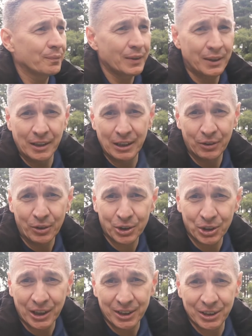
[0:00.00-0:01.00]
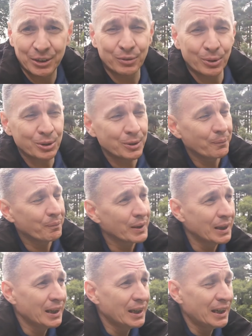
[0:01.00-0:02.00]
In a heavy Russian accent, of course.
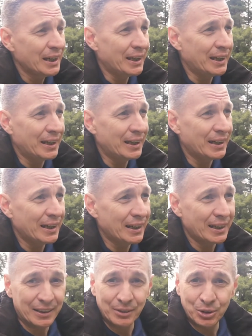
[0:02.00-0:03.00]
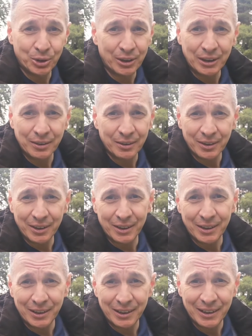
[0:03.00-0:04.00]
And duly,
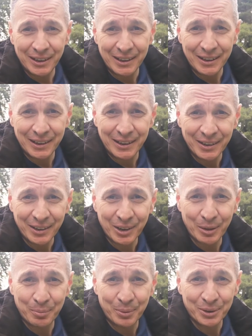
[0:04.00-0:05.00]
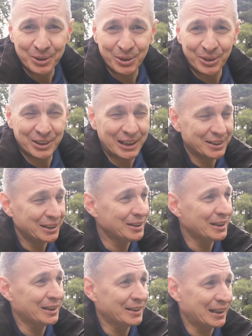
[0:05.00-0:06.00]
the club was contacted,
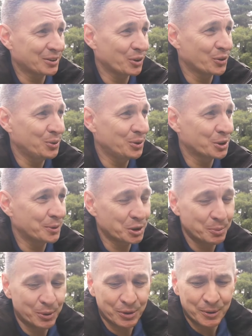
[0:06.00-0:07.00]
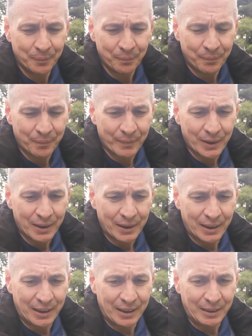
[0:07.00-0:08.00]
and Dad got through to the switchboard.
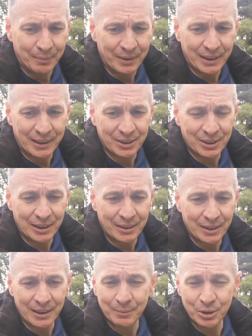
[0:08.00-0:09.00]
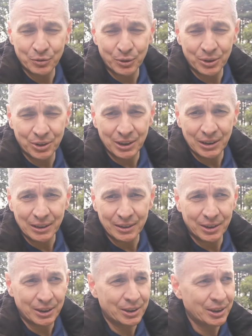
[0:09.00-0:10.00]
And my dad said, "Hi, I'm just phoning to see,
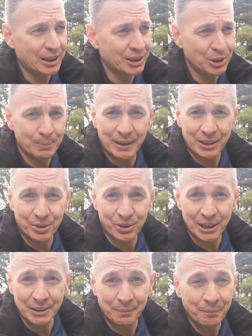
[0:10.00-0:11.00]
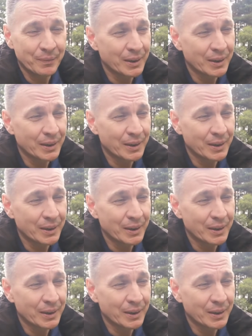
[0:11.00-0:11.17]
did Jim Baxter sign?"